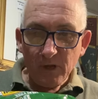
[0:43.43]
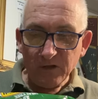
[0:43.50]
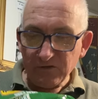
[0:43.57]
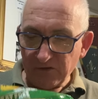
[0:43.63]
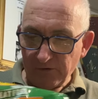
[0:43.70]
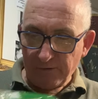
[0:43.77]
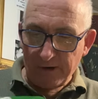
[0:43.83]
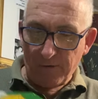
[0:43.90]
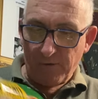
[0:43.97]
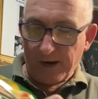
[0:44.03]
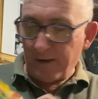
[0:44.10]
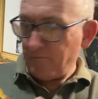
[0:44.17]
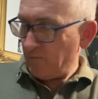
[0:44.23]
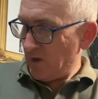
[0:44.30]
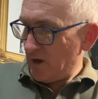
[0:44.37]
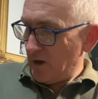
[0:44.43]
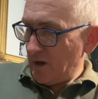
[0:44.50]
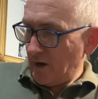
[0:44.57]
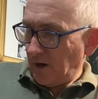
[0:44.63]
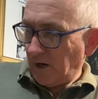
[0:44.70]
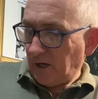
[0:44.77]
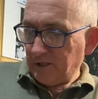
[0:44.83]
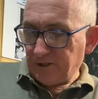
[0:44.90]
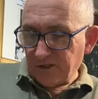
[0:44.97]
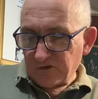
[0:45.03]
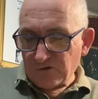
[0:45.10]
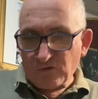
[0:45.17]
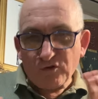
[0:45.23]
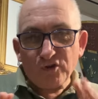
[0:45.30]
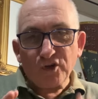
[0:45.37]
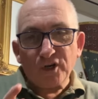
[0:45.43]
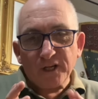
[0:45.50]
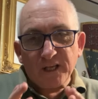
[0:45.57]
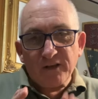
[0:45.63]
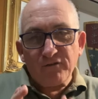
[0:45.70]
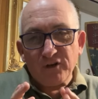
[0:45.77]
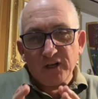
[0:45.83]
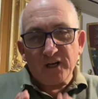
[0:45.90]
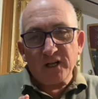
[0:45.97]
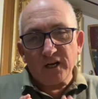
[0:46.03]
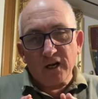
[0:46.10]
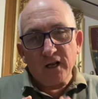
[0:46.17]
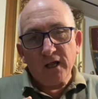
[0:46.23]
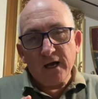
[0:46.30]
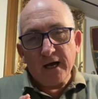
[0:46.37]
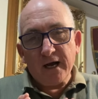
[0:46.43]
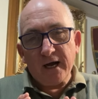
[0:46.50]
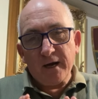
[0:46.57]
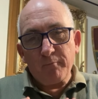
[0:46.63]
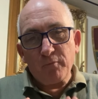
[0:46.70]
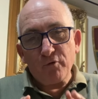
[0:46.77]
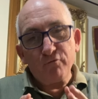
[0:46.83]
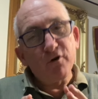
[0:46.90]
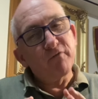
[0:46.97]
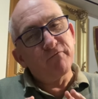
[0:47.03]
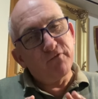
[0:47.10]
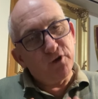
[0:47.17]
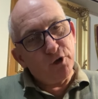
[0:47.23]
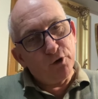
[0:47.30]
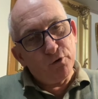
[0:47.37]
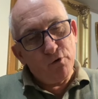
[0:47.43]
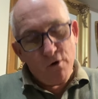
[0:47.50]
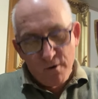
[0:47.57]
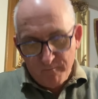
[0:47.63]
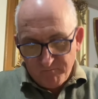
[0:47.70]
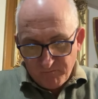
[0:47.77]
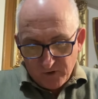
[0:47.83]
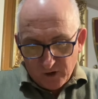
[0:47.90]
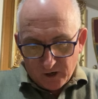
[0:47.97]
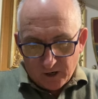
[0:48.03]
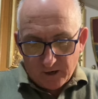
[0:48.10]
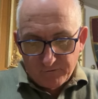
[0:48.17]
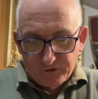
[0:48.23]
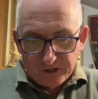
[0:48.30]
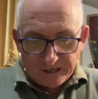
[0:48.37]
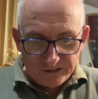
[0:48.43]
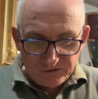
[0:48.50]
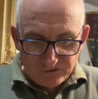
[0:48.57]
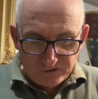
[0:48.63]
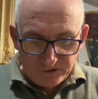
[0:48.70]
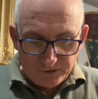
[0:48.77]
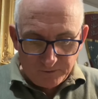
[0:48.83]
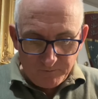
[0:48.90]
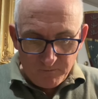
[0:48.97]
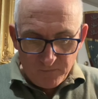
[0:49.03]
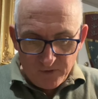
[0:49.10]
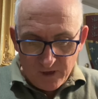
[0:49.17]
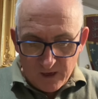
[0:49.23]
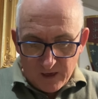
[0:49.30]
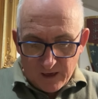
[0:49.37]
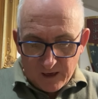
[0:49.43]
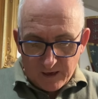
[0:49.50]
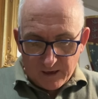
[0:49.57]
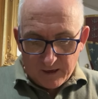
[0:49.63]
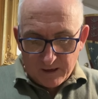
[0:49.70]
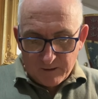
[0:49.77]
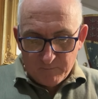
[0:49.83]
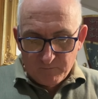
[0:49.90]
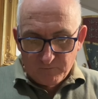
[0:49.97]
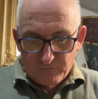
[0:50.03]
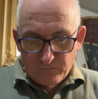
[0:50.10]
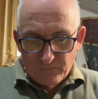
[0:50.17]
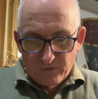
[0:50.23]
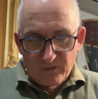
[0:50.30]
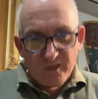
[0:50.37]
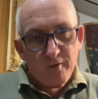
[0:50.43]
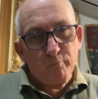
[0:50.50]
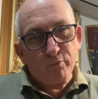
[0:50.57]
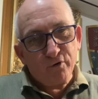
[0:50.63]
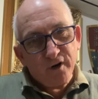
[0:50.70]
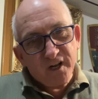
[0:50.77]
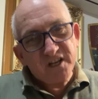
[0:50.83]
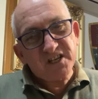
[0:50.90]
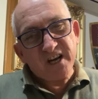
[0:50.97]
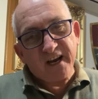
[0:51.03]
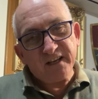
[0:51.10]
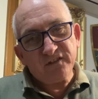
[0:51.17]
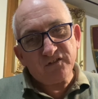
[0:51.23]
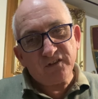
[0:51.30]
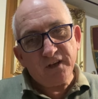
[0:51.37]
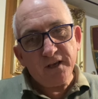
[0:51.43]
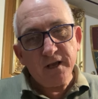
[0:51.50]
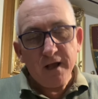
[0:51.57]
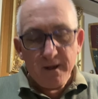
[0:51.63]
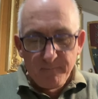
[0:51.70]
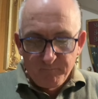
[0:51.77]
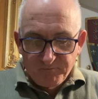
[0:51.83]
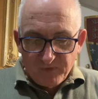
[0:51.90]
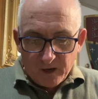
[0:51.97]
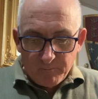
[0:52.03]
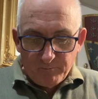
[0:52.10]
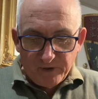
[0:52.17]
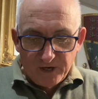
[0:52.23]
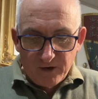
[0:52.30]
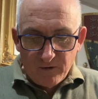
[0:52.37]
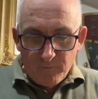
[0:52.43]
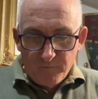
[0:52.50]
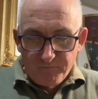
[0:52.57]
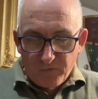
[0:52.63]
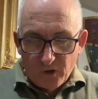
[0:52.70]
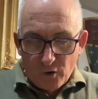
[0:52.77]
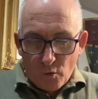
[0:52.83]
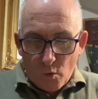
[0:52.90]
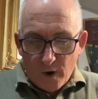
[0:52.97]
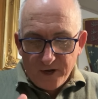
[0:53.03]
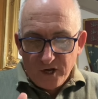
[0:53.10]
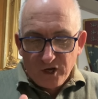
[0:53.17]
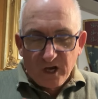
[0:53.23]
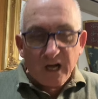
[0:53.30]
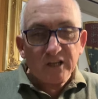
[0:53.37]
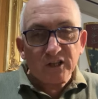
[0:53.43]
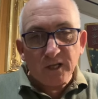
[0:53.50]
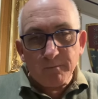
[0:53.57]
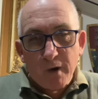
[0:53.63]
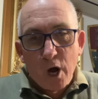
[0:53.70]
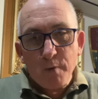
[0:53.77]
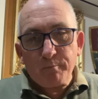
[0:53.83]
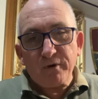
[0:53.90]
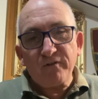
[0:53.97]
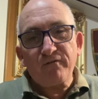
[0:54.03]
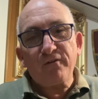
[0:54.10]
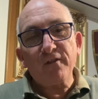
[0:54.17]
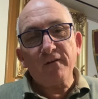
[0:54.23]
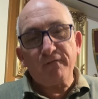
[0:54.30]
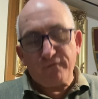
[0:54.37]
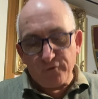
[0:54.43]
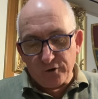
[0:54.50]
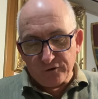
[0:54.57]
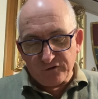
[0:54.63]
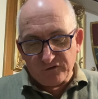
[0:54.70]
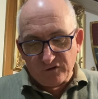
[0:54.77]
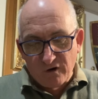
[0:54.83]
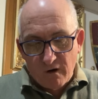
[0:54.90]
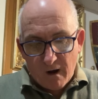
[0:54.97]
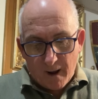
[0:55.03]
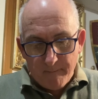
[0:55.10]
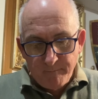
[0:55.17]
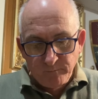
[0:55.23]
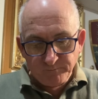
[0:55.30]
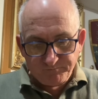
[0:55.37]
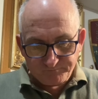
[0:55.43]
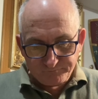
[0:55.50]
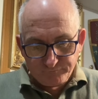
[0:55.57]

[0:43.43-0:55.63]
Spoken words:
So anyway, I just thought I'd give you a little review. I've tasted them. They're pretty tasty, but when you cut them open for the first time,